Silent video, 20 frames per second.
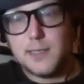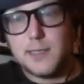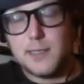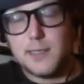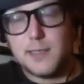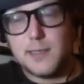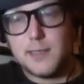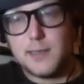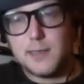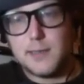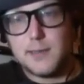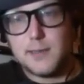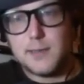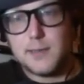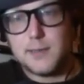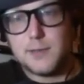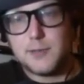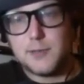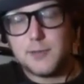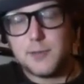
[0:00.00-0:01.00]

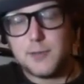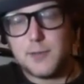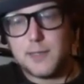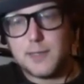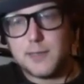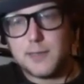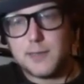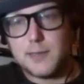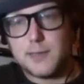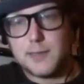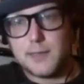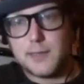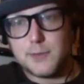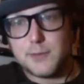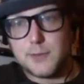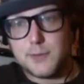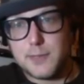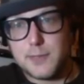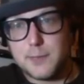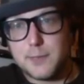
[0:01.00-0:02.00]
a joint than
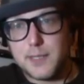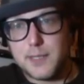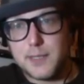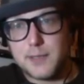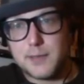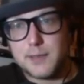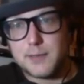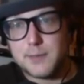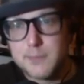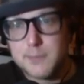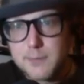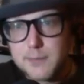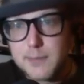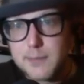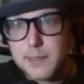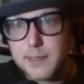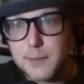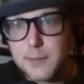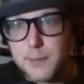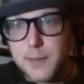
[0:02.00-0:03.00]
drink a beer
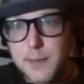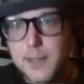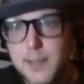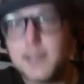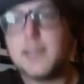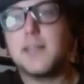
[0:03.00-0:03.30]
in a way, yeah.